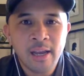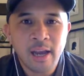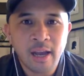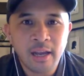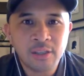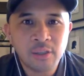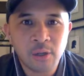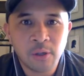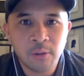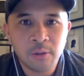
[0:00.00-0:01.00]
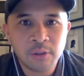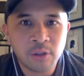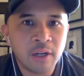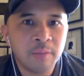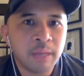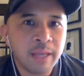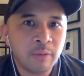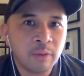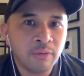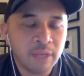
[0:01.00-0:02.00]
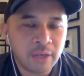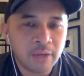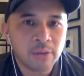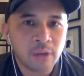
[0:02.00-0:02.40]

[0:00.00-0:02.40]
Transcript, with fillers: uh, so started playing with videos